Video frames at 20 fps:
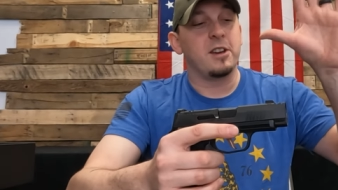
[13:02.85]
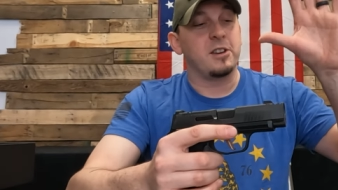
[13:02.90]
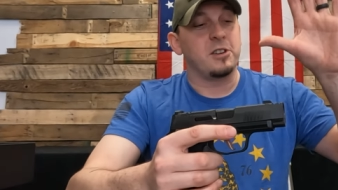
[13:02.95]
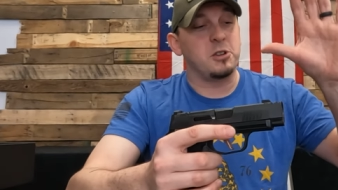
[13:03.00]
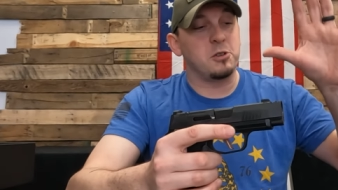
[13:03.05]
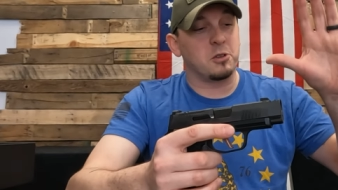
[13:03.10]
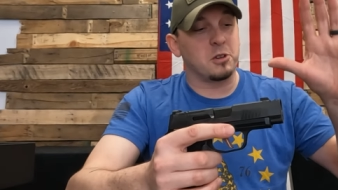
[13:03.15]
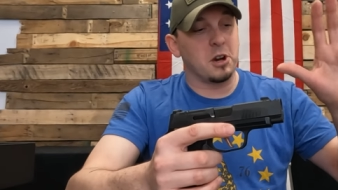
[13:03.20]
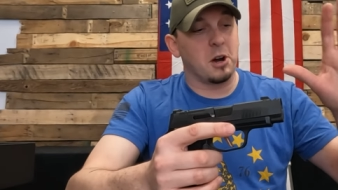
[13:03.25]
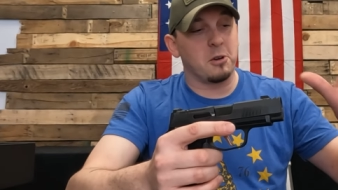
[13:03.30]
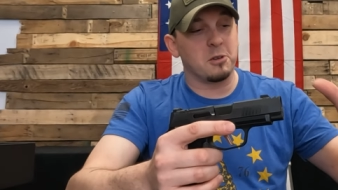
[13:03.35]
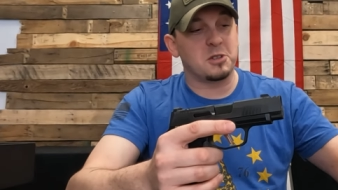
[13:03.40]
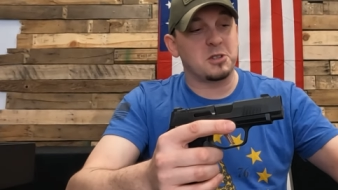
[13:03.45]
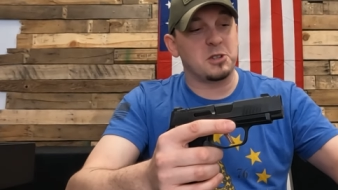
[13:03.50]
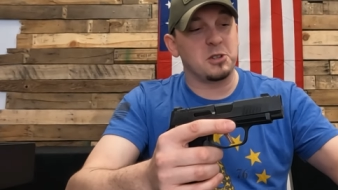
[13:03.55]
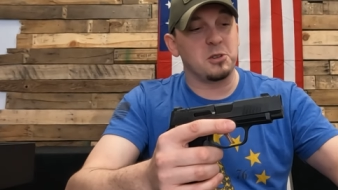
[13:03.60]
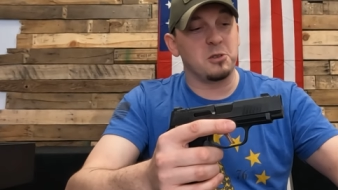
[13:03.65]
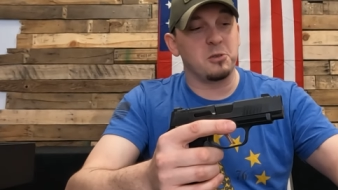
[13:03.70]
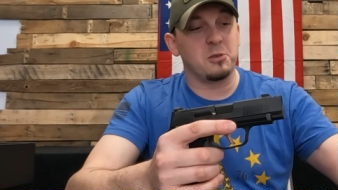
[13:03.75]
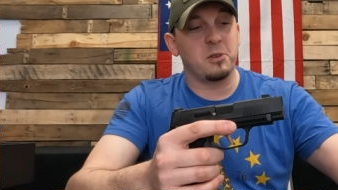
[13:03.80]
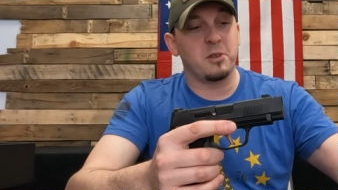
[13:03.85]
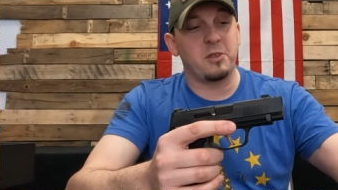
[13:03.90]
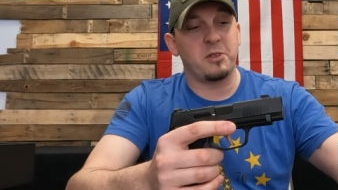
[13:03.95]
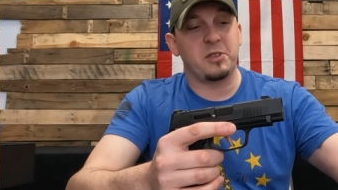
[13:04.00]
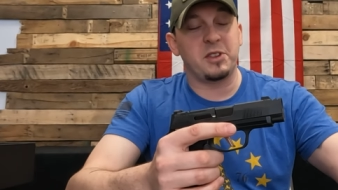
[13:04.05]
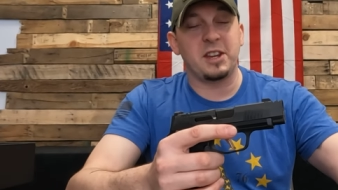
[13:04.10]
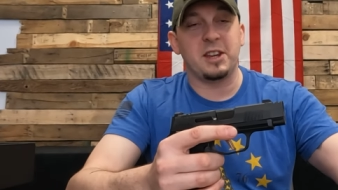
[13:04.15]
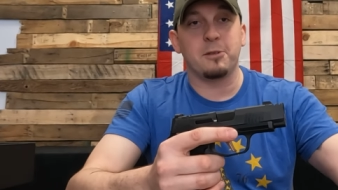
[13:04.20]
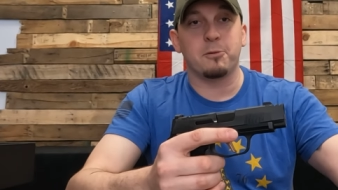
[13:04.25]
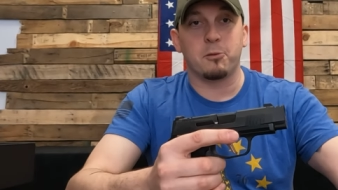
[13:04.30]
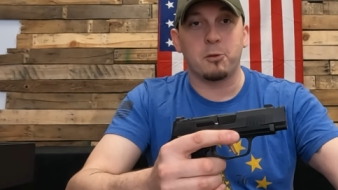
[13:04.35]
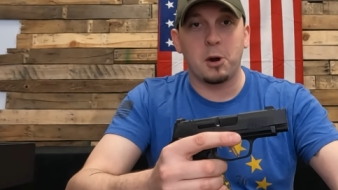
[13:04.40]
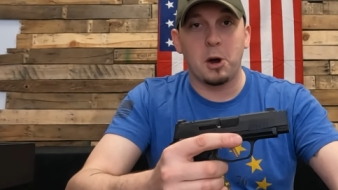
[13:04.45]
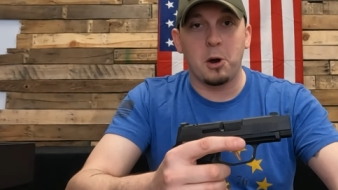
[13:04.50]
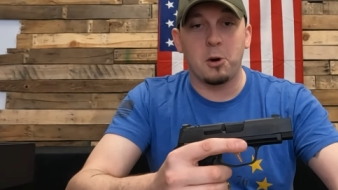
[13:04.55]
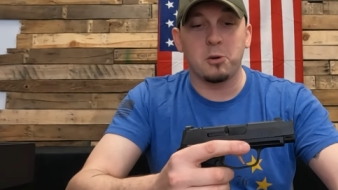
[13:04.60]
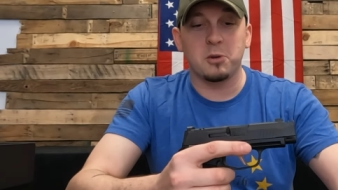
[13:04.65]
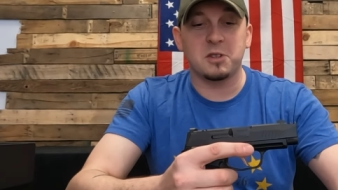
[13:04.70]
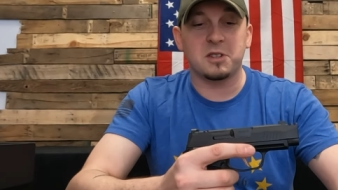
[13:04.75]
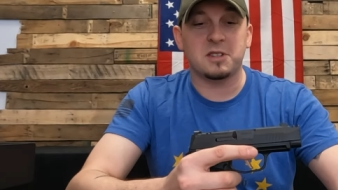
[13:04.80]
you go to the
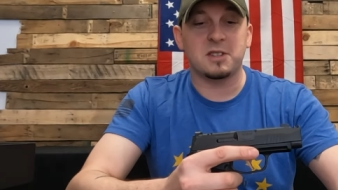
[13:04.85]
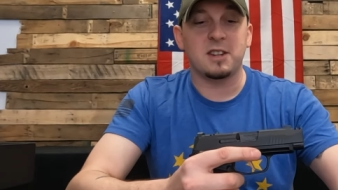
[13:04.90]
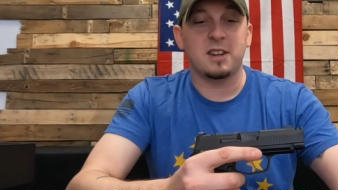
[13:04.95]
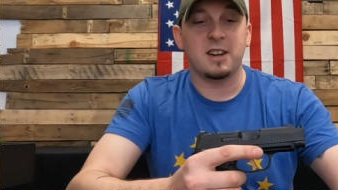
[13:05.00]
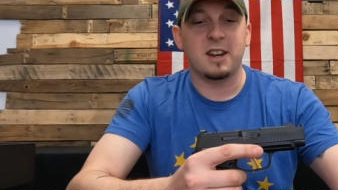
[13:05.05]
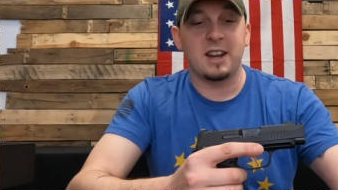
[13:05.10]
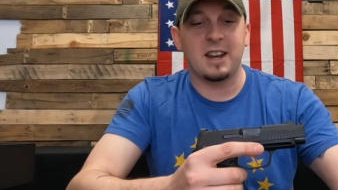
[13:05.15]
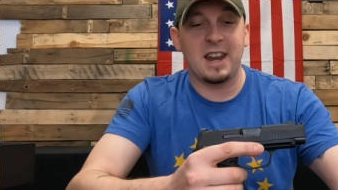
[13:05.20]
rose